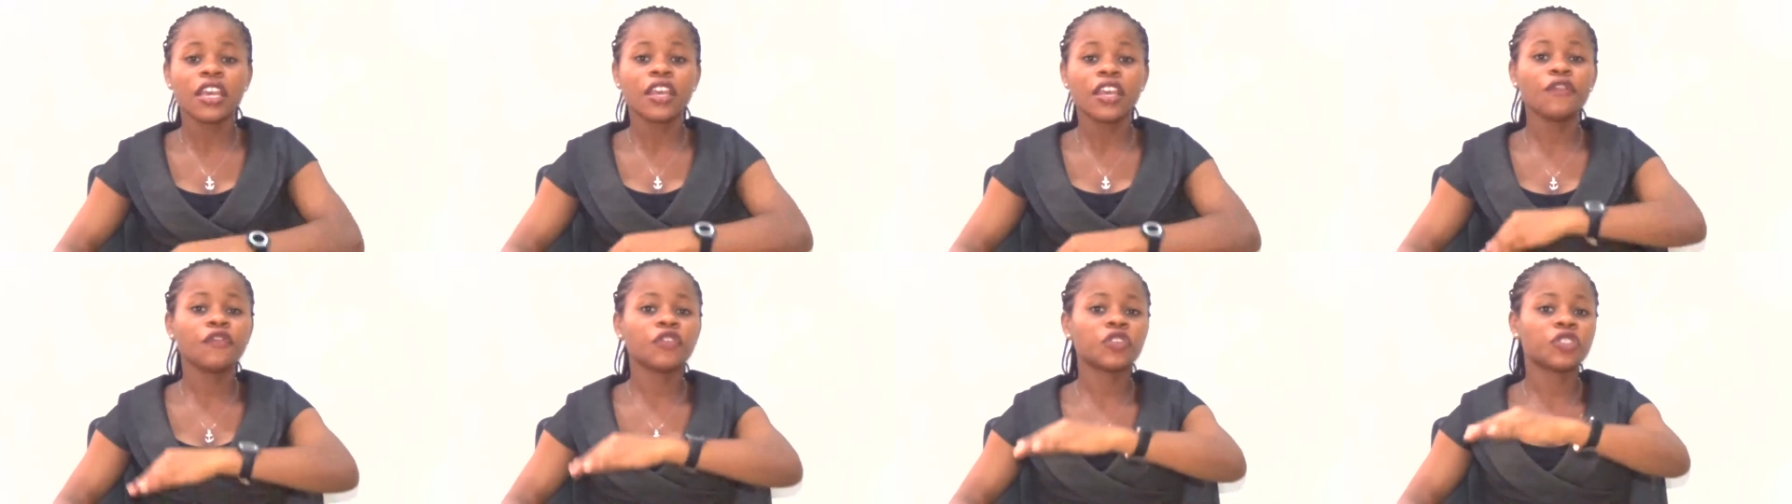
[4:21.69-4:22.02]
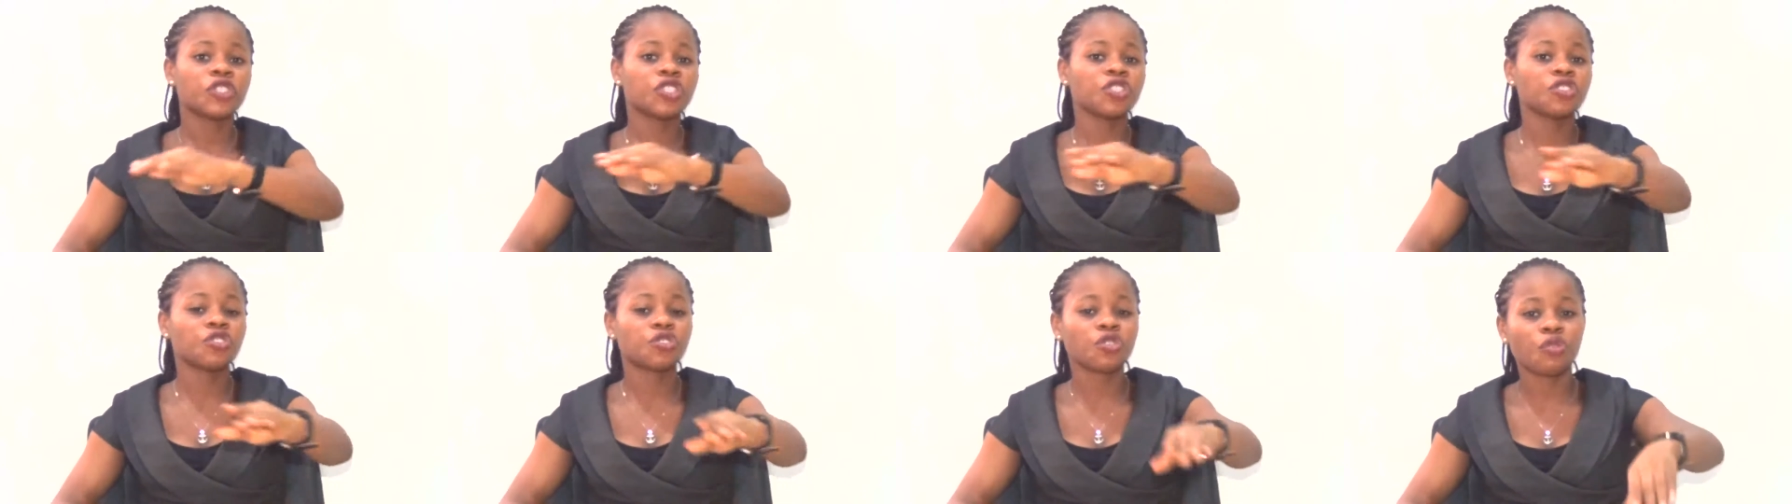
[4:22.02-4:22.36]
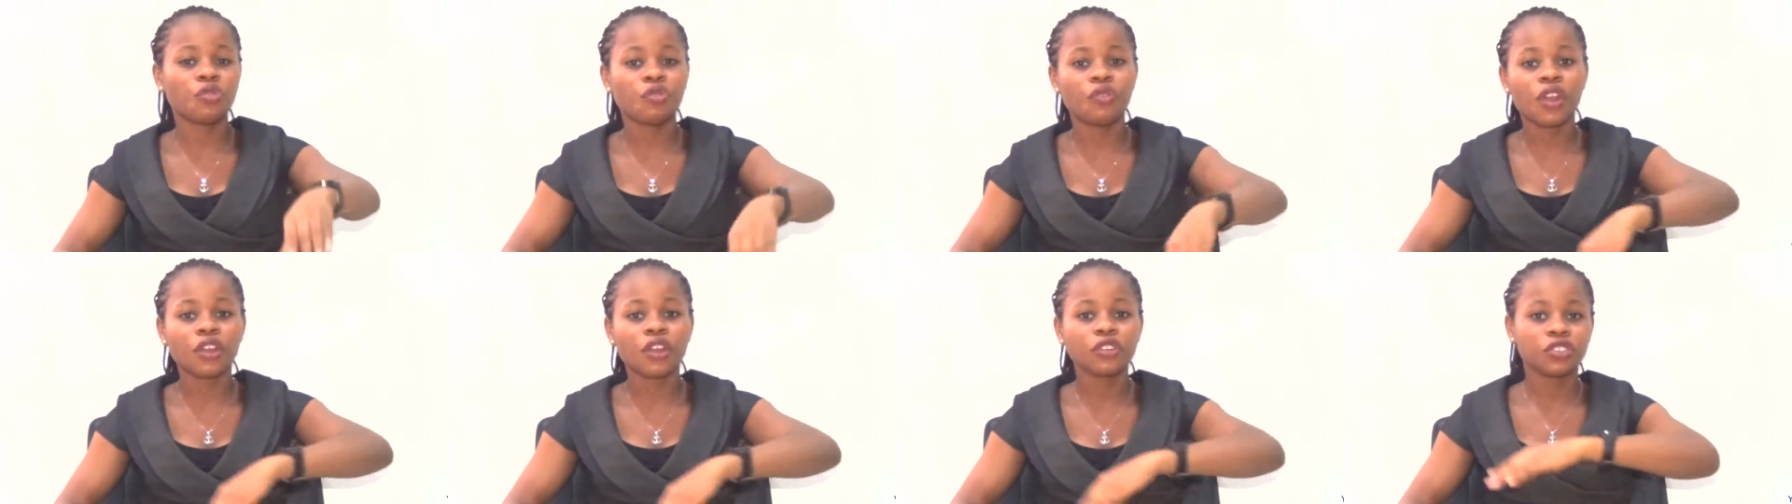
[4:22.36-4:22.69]
if you
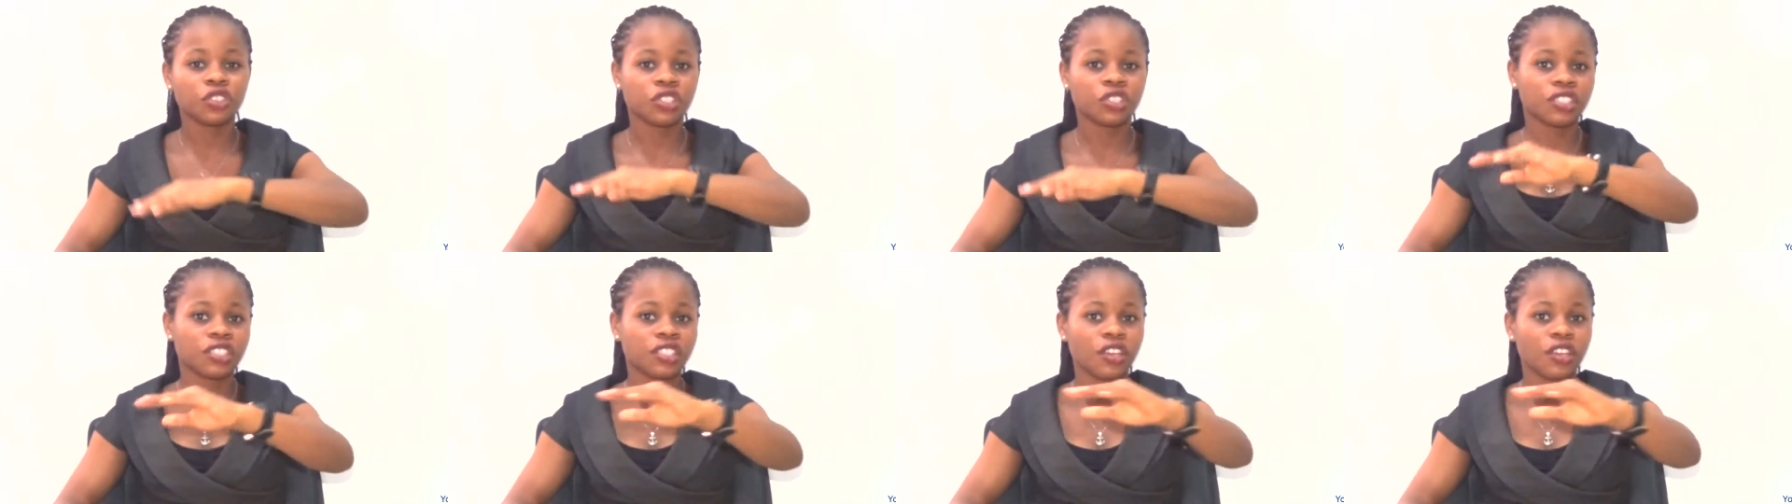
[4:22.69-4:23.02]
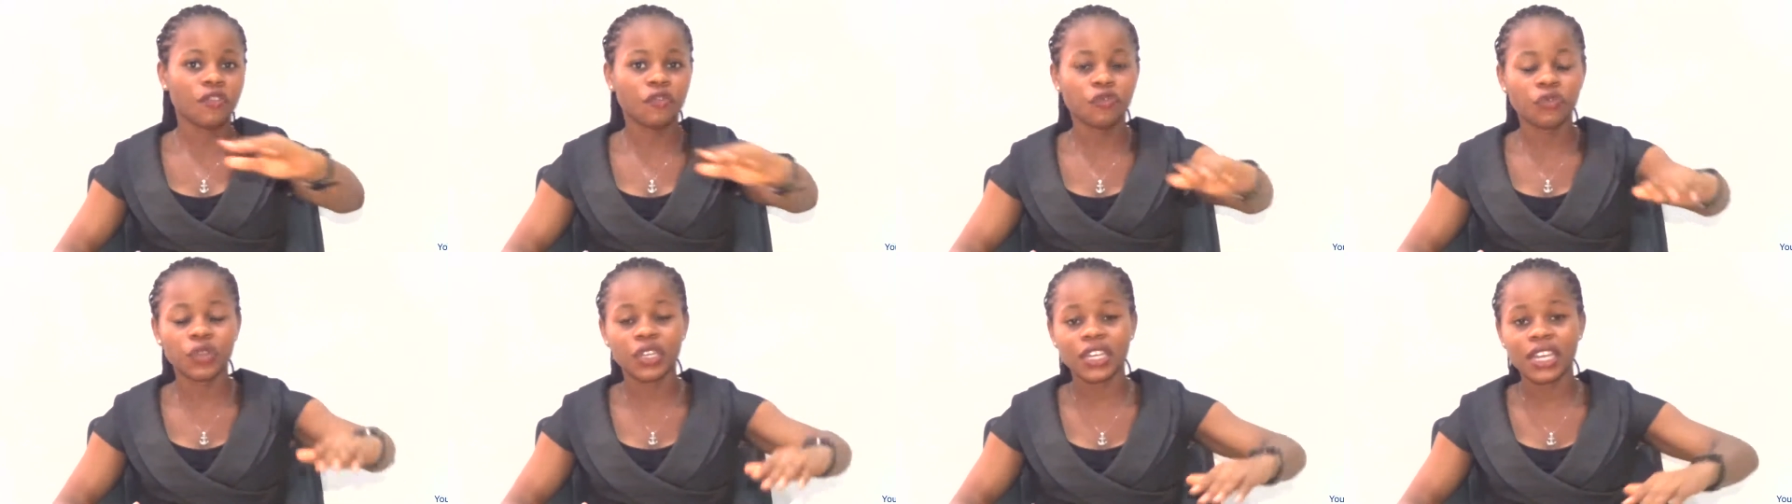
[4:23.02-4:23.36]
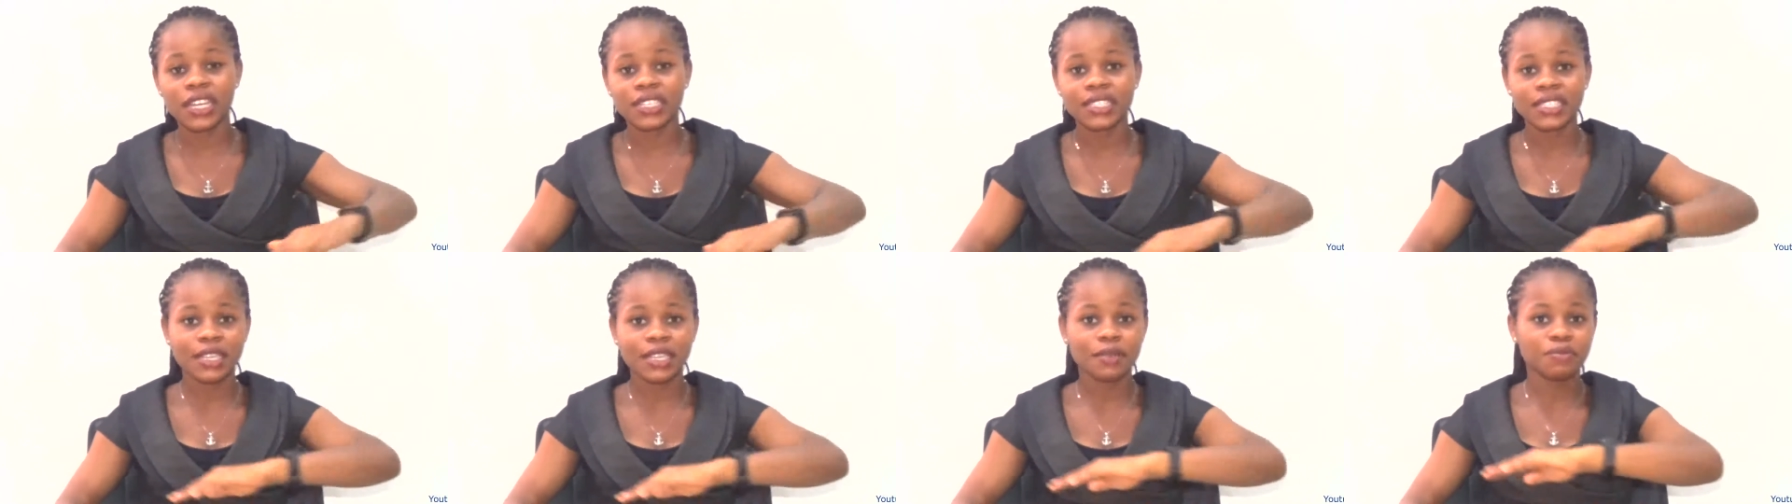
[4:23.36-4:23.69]
still surround yourself with
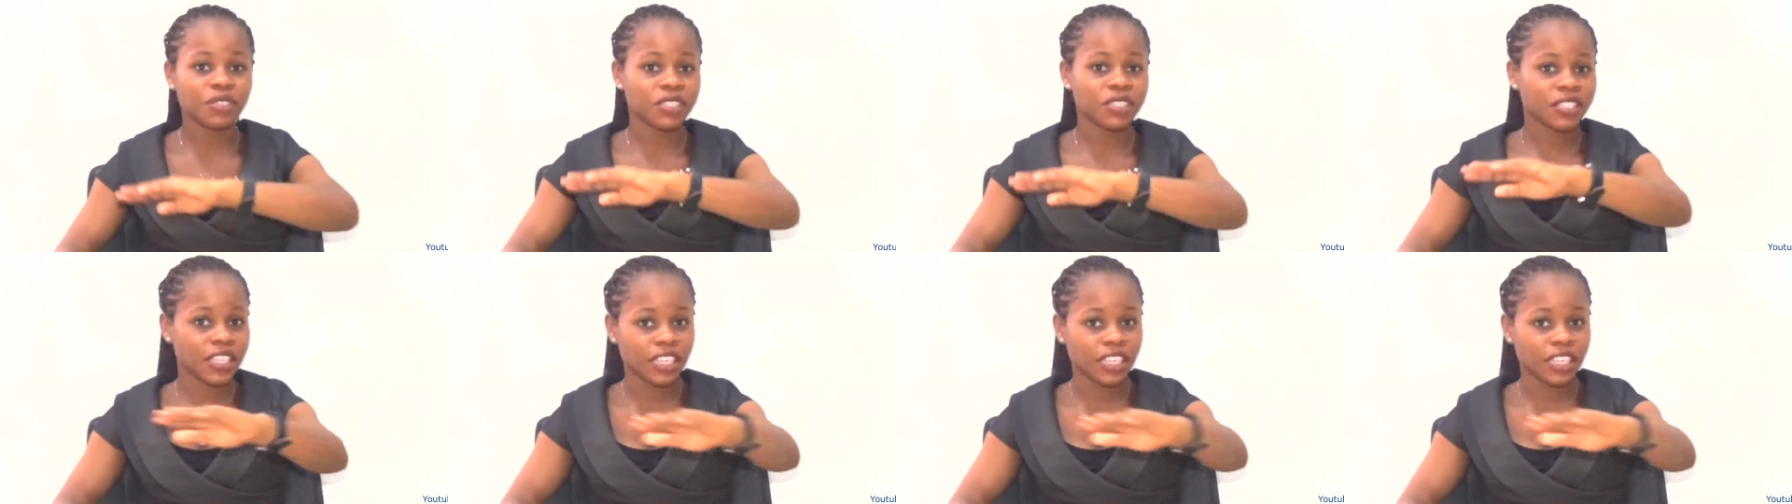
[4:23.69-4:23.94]
that same